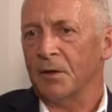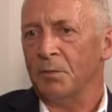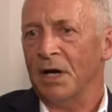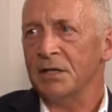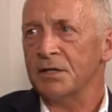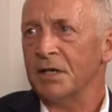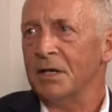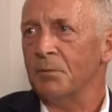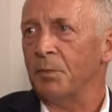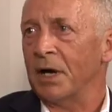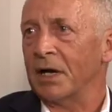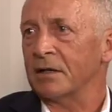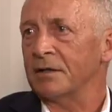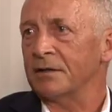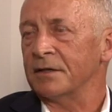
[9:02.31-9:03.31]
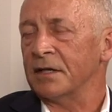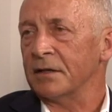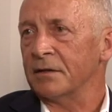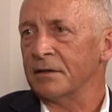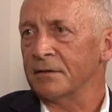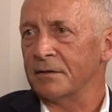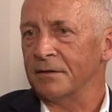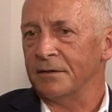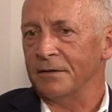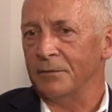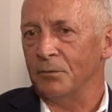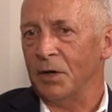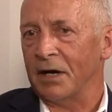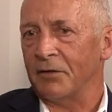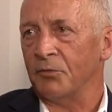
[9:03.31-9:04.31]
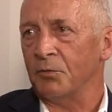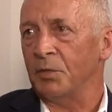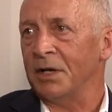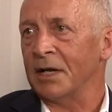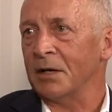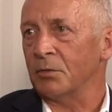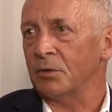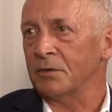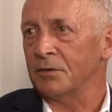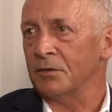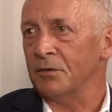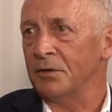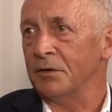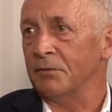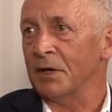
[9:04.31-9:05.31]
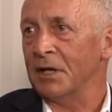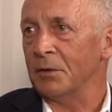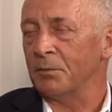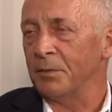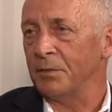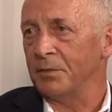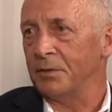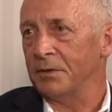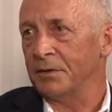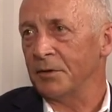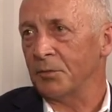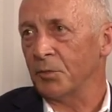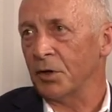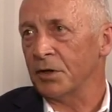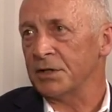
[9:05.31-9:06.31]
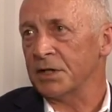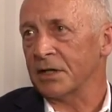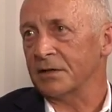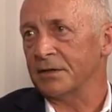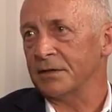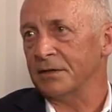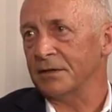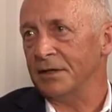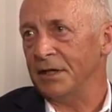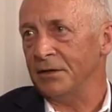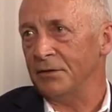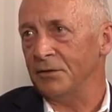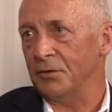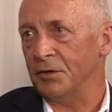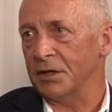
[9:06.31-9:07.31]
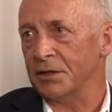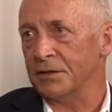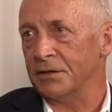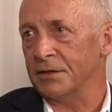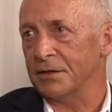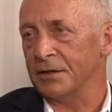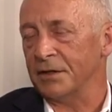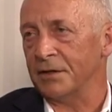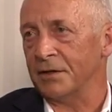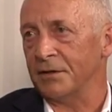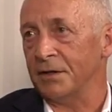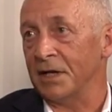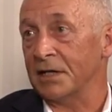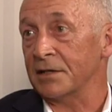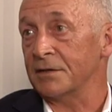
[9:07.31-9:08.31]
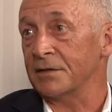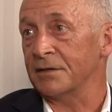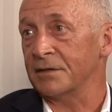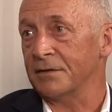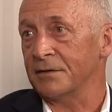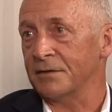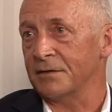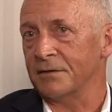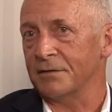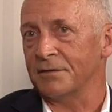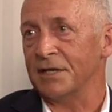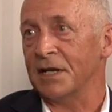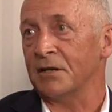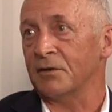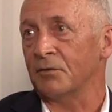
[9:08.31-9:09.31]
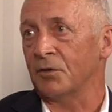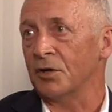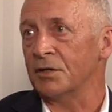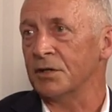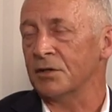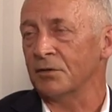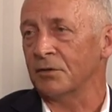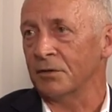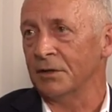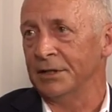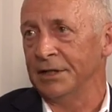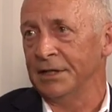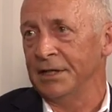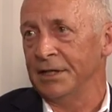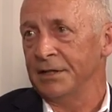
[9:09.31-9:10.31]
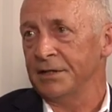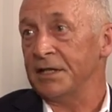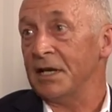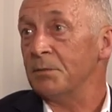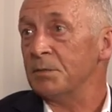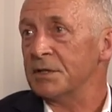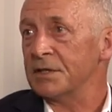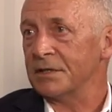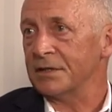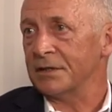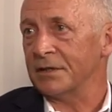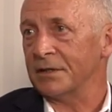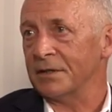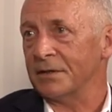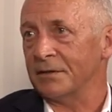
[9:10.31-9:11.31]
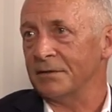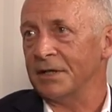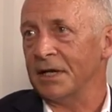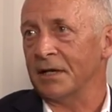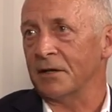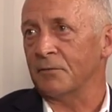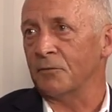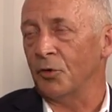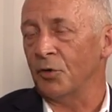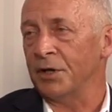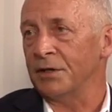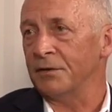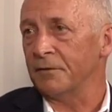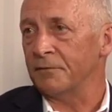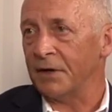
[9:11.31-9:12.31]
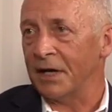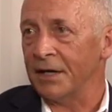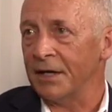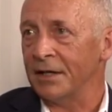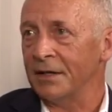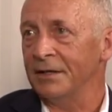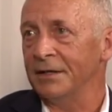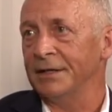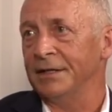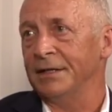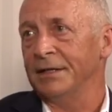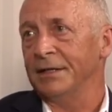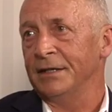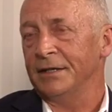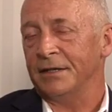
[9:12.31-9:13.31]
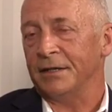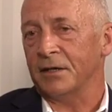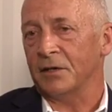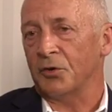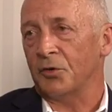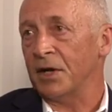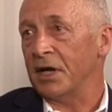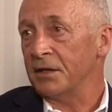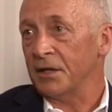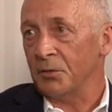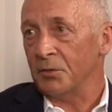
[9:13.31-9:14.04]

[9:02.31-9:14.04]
major impact is that we haven't been able to develop the project into its next set of logical steps, take it forward into funding, create the